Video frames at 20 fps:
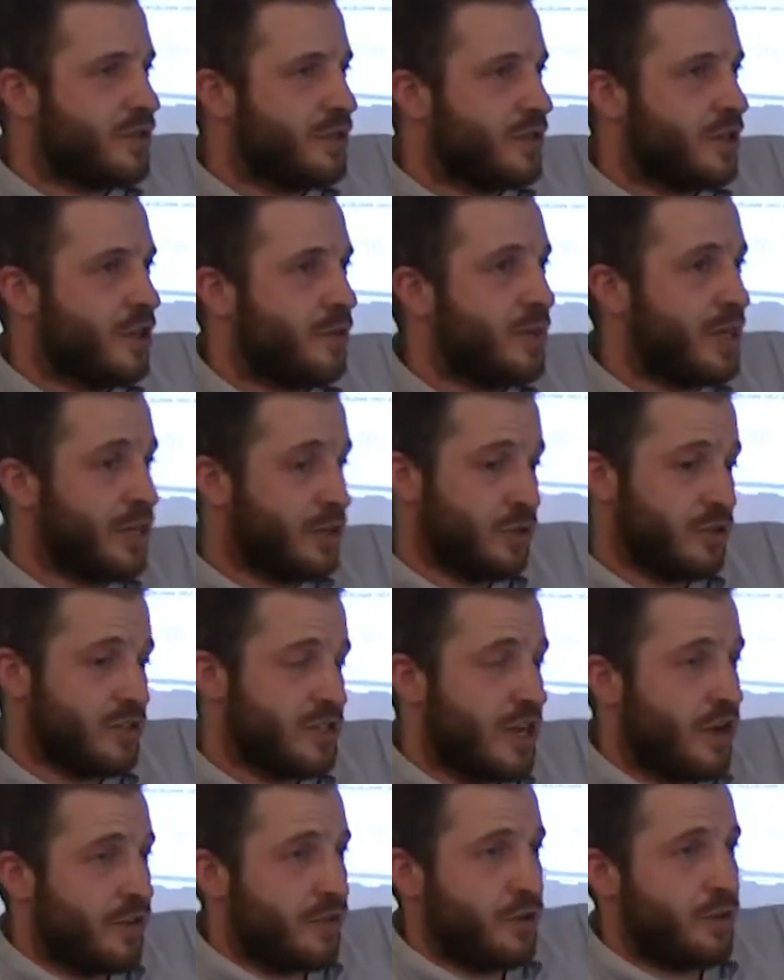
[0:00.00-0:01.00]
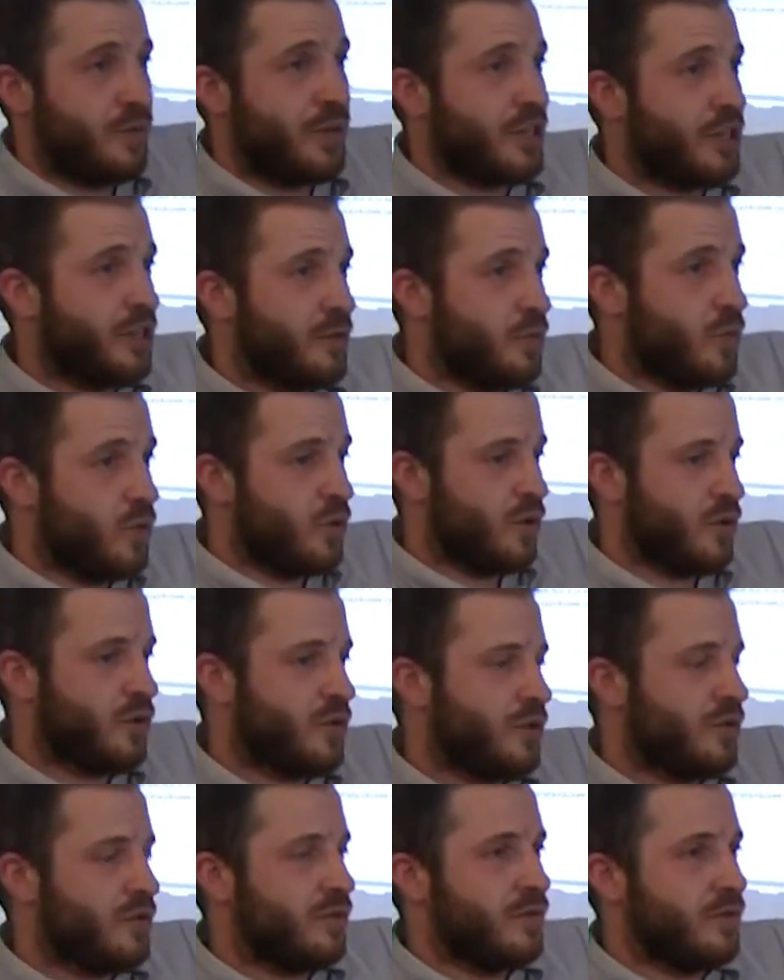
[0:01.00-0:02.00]
kind of make it yourself, you make it more
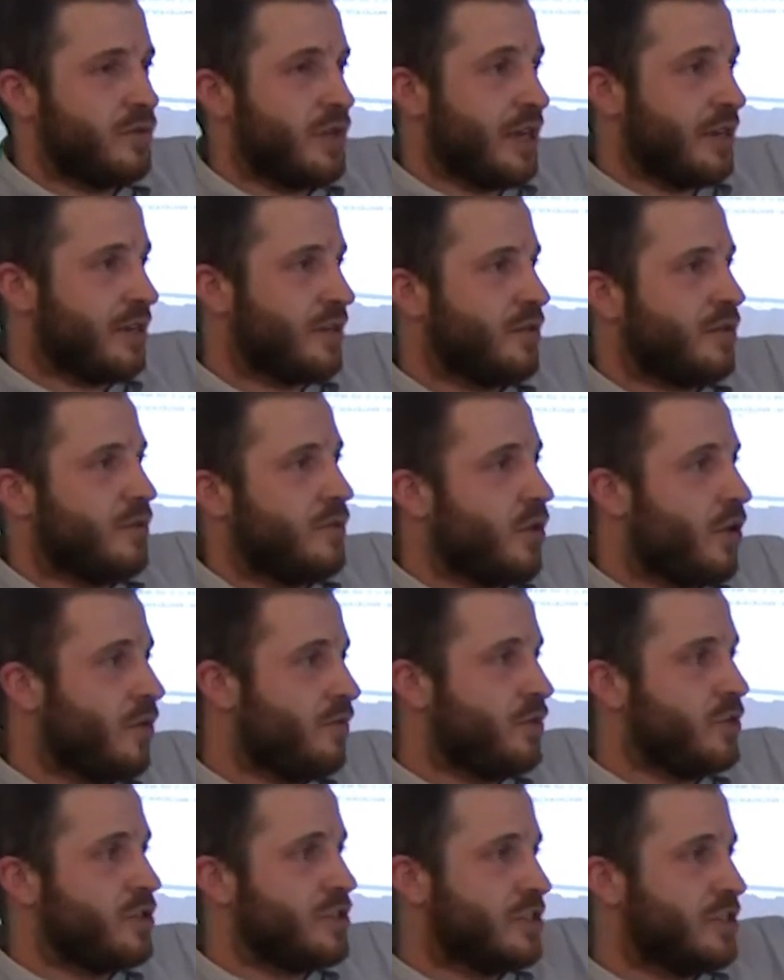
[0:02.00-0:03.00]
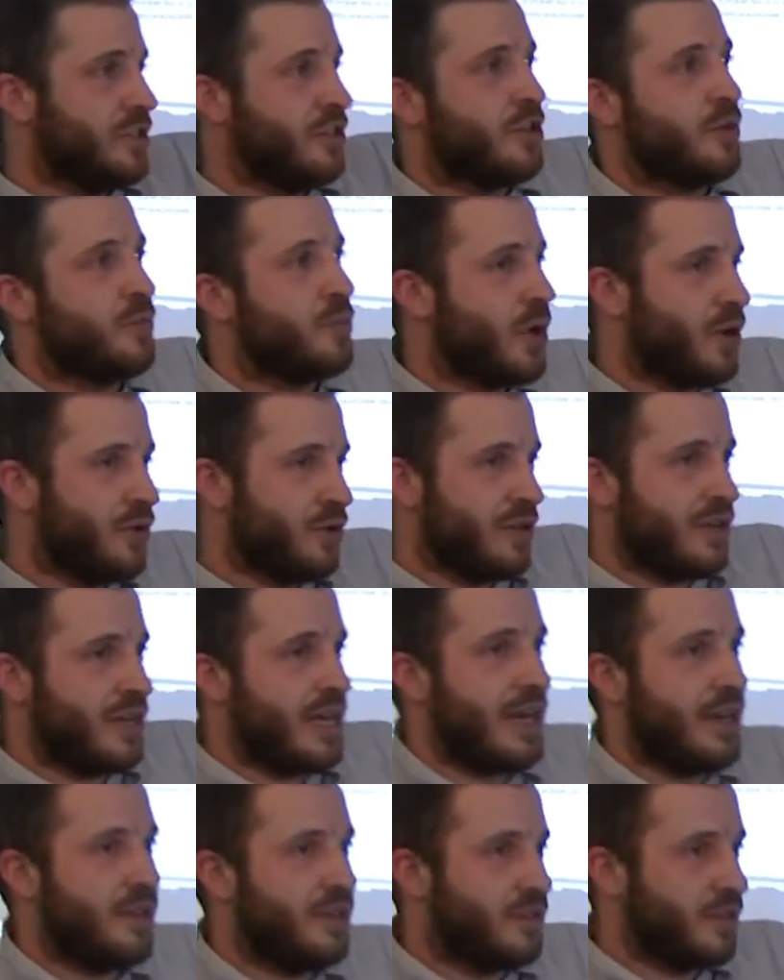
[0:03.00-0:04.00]
like obviously component
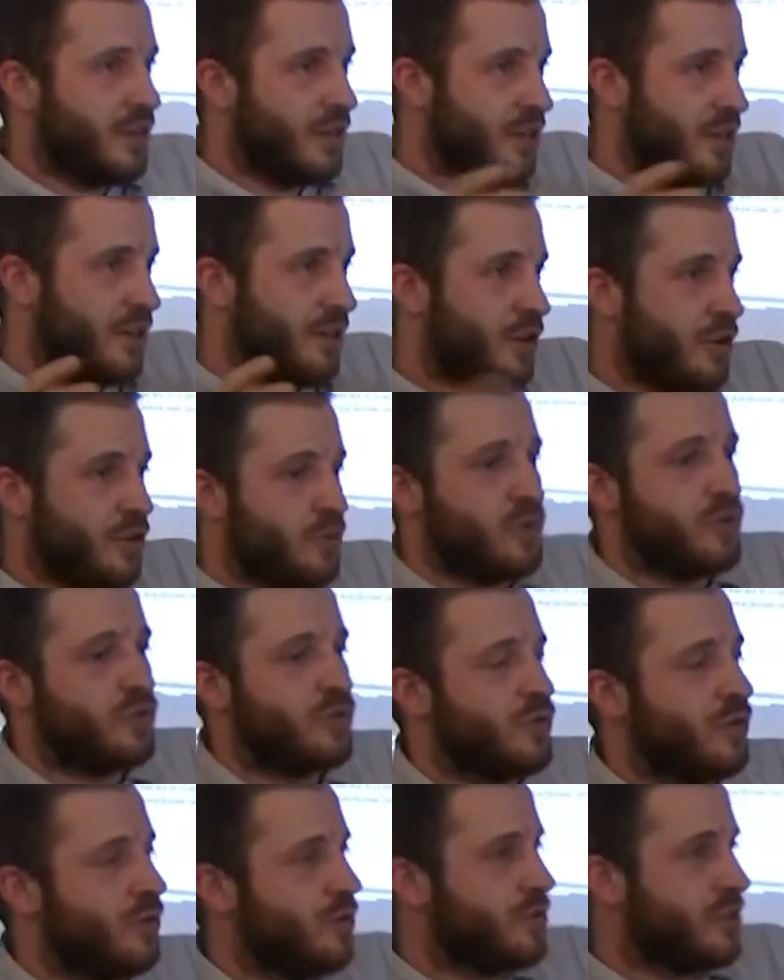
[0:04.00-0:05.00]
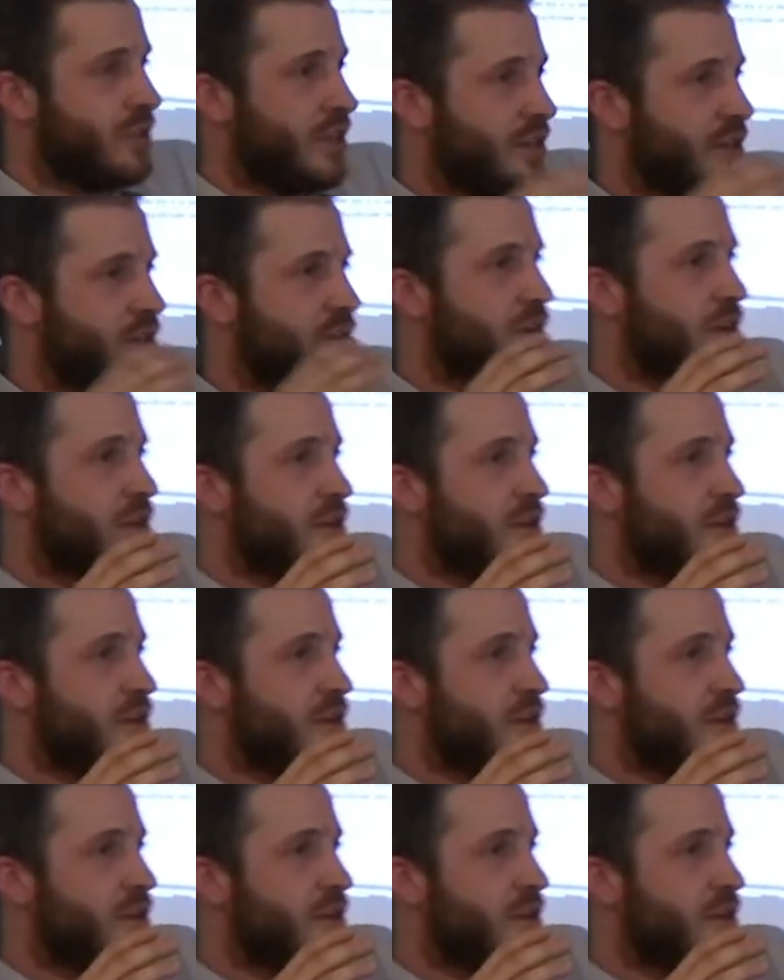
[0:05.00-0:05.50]
led and open source, then